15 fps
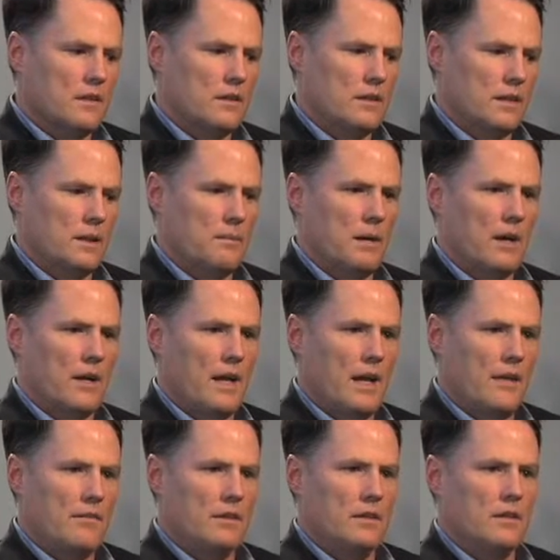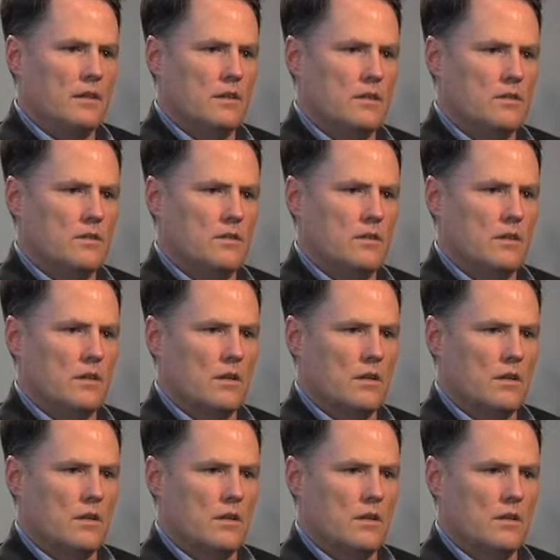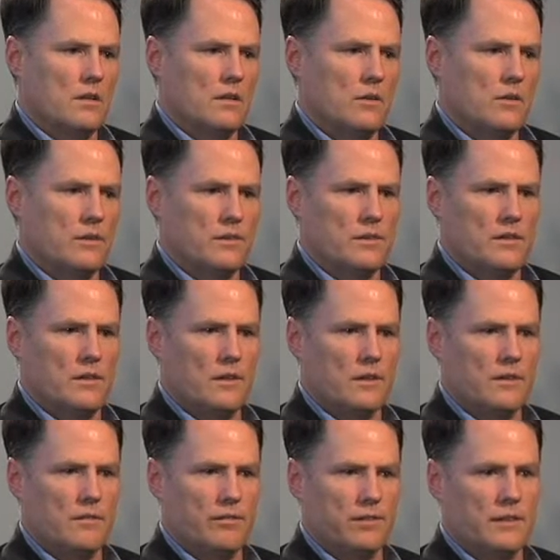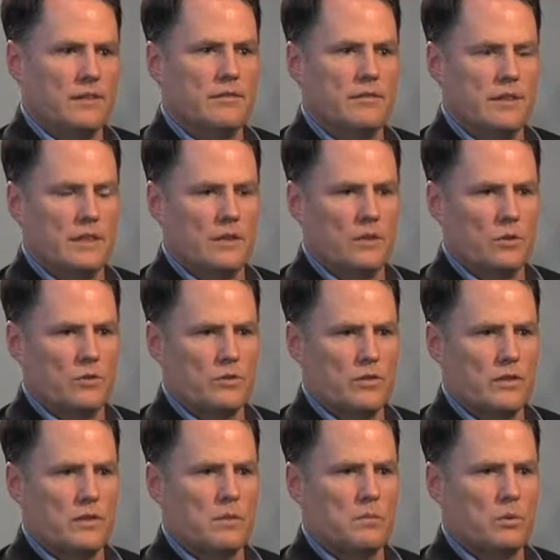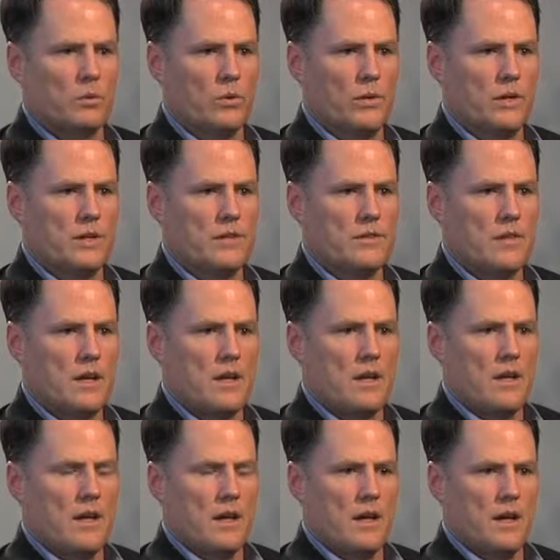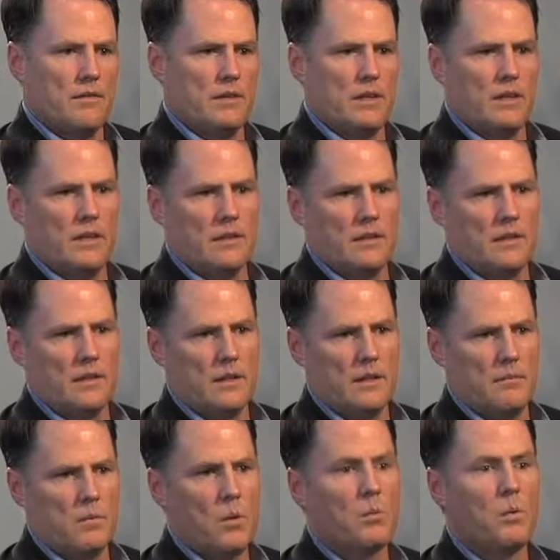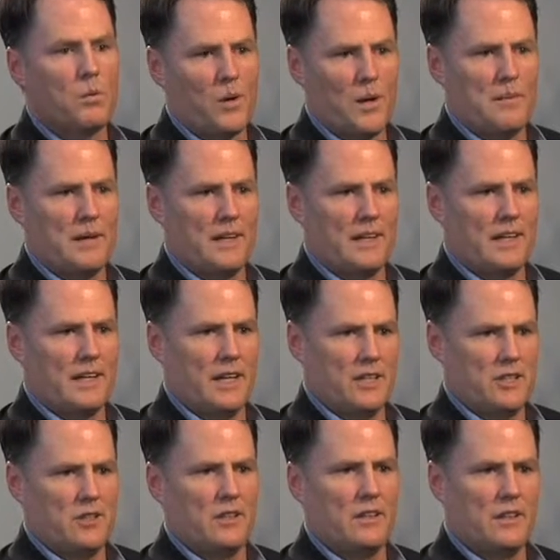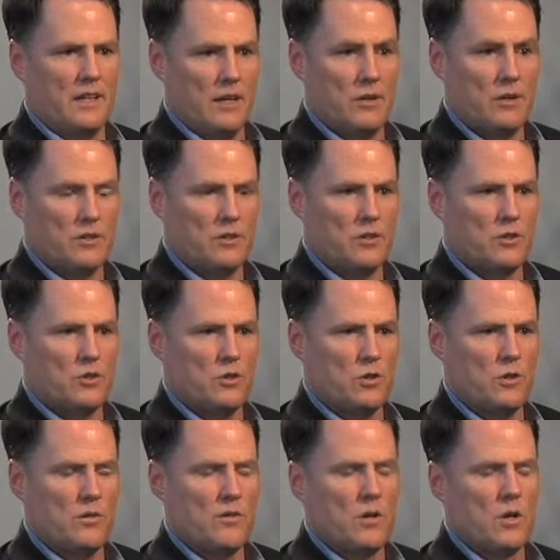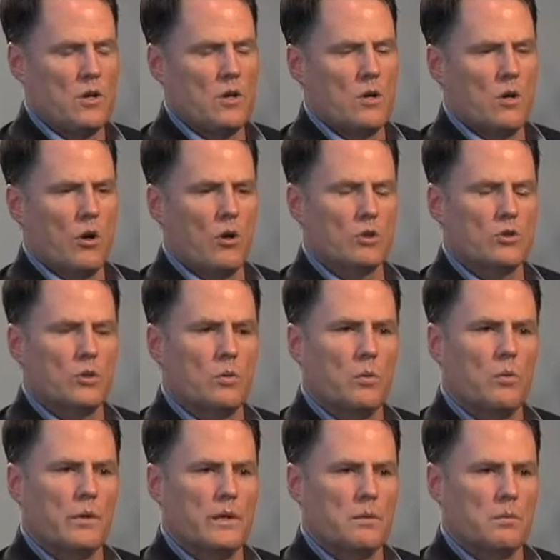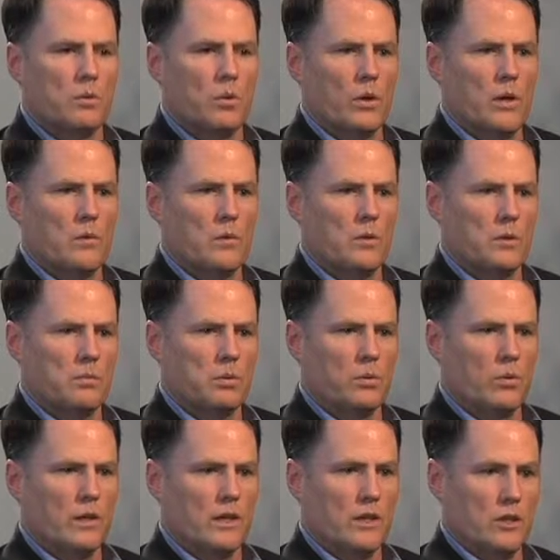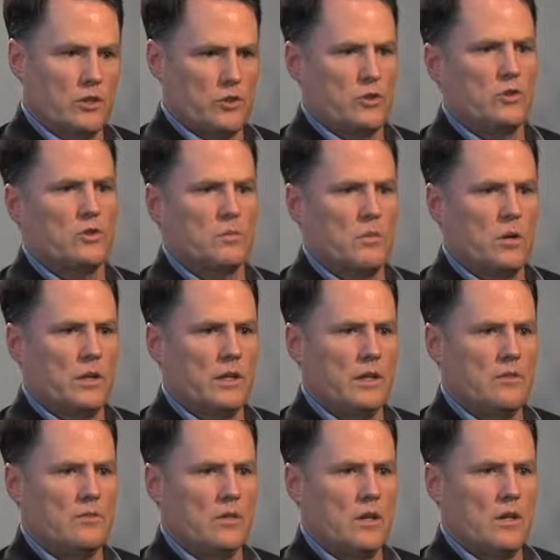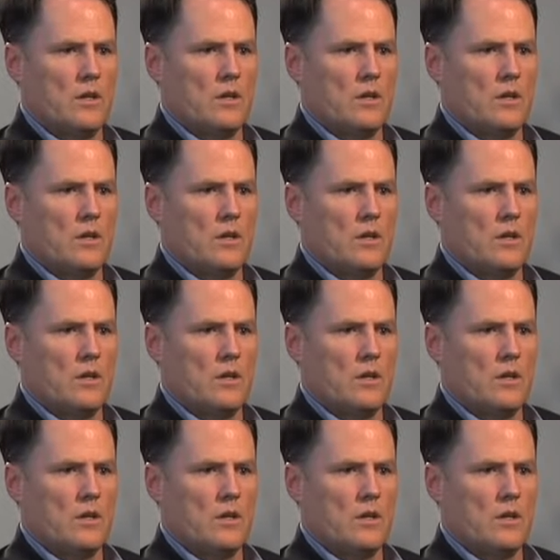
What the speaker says: think about having this, you know, their fleet of vehicles and their employees have a mobile broadband connection in the areas they serve. Also, when we deploy, we'll deploy clusters of markets.